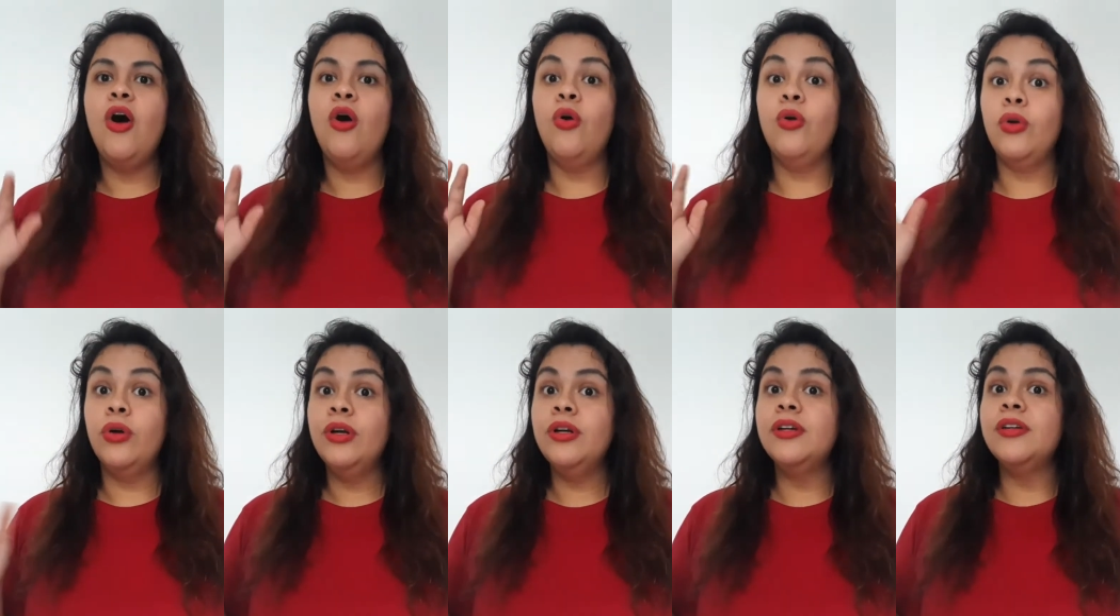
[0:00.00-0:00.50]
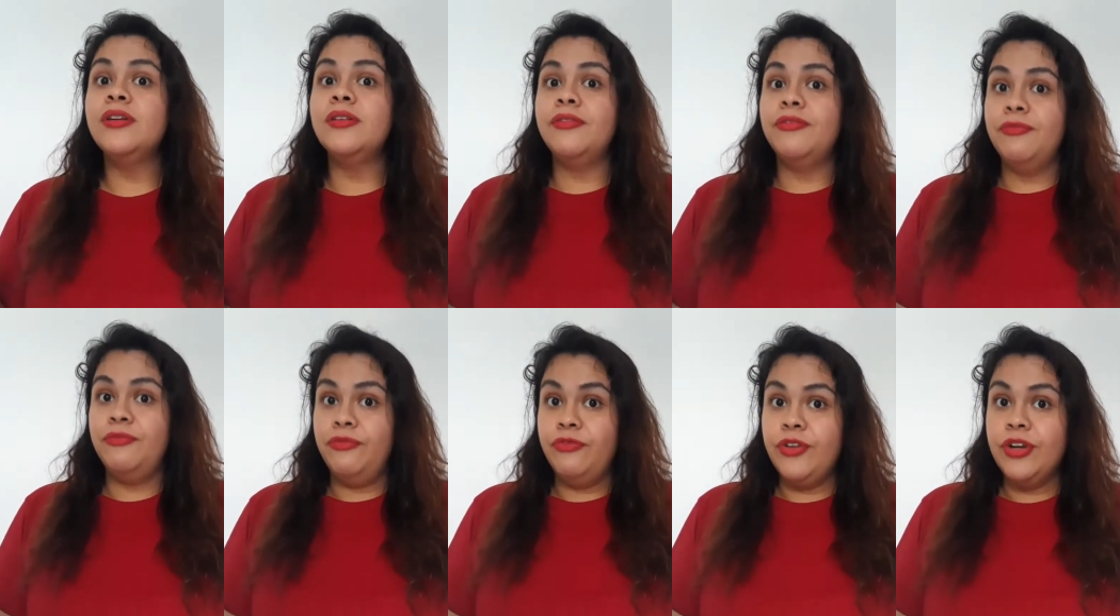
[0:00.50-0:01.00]
or
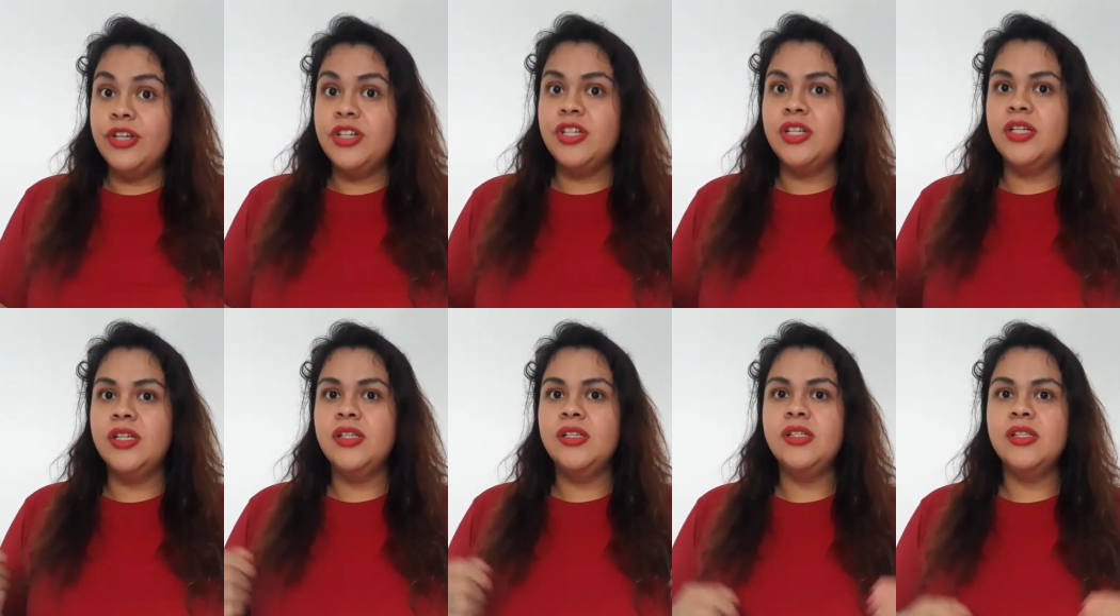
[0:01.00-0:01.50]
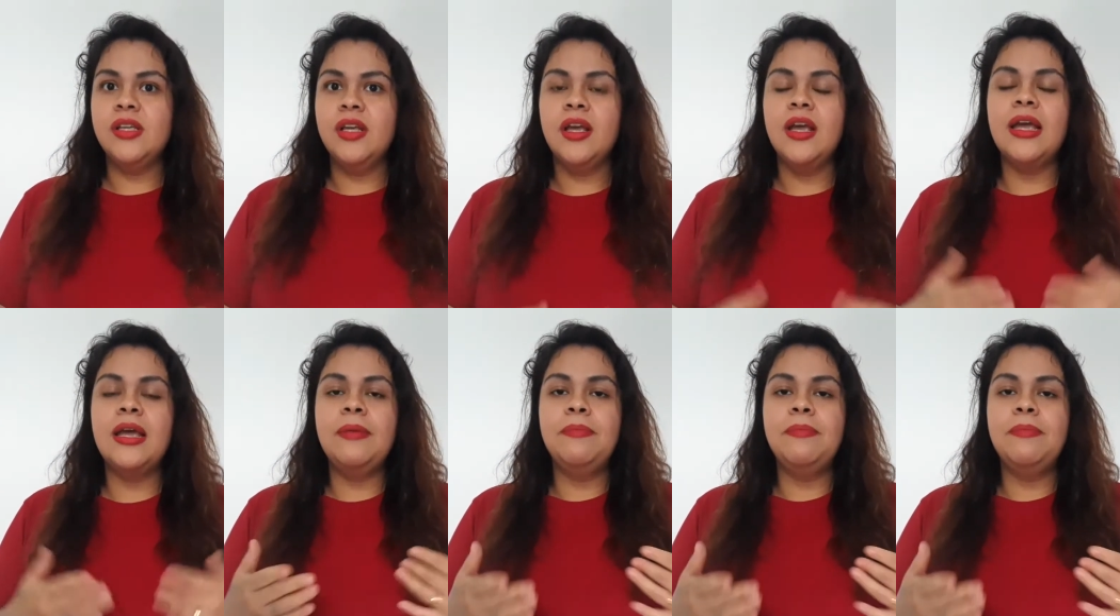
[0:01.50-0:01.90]
fishes,